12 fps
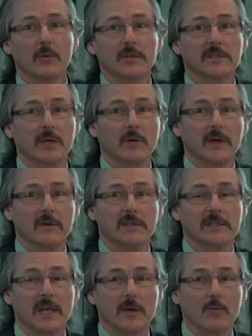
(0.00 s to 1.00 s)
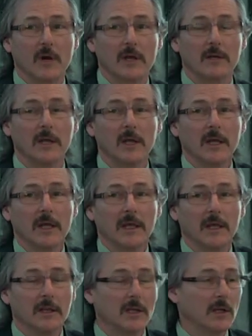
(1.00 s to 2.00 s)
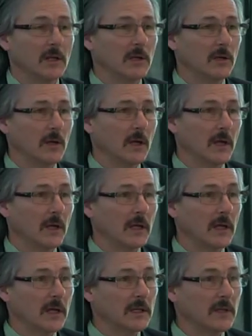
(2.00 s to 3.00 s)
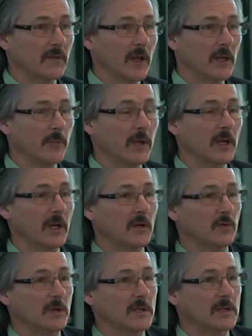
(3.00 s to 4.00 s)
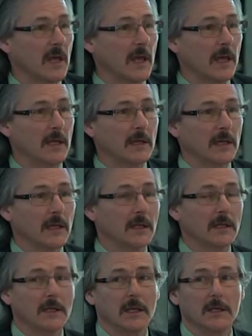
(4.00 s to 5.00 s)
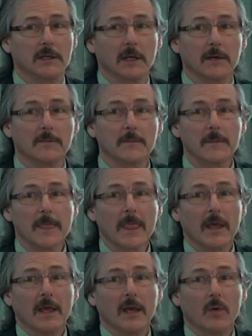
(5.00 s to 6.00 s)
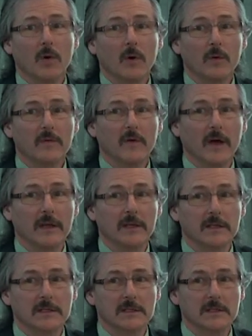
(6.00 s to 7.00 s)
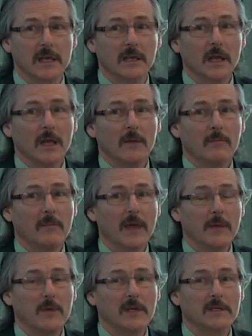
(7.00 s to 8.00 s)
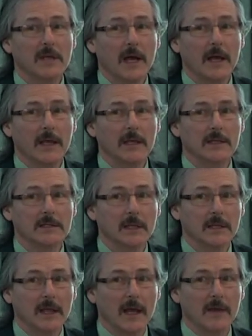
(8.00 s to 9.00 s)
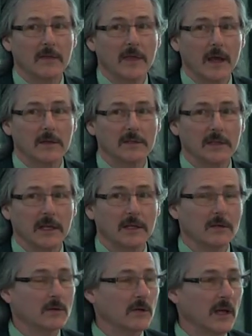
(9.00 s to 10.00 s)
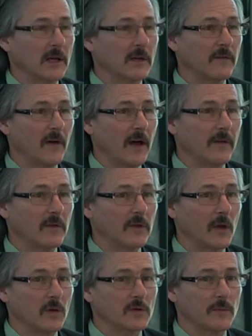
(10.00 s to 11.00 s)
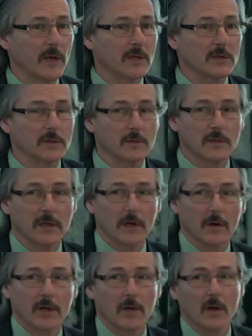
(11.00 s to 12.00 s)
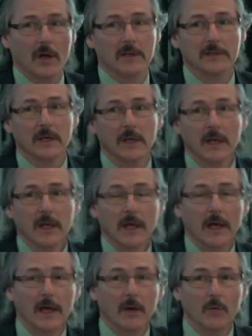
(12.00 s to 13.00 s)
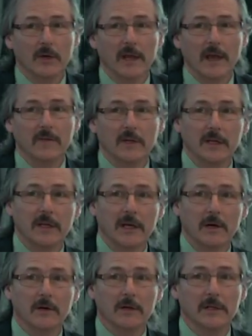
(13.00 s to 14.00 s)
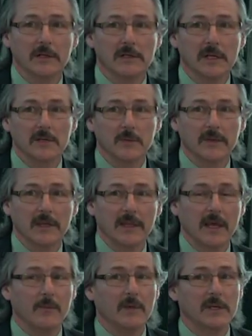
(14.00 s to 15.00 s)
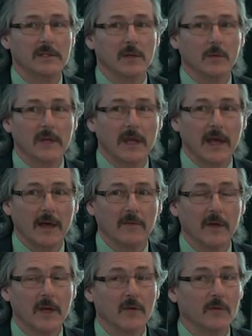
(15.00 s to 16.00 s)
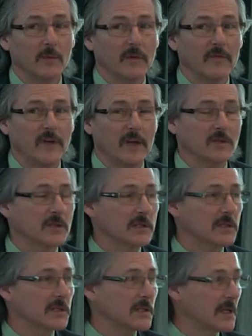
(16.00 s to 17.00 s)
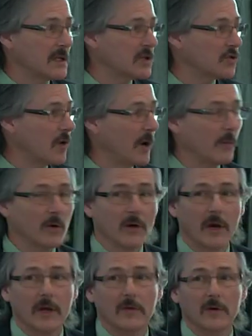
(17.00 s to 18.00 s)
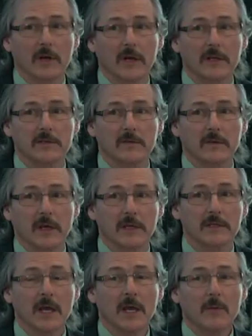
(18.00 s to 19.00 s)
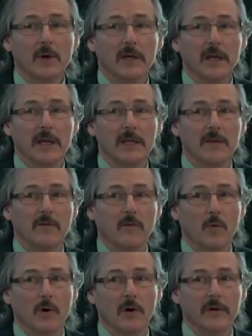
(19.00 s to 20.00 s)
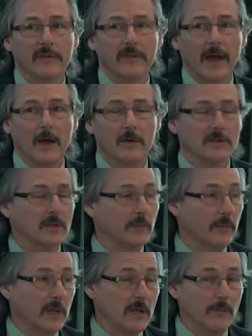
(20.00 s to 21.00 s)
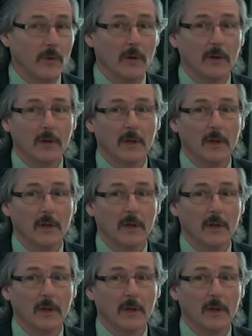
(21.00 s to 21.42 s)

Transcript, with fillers: Let's say we have the same rate in, the, uh, in developing countries and in Kenya. And what we find is, is that maybe as high as 9,895 of those patients with hearing loss uh, would have an inherited disease. But then that means that we have, from infectious disease, trauma, or other kinds of things, about 84,000 people.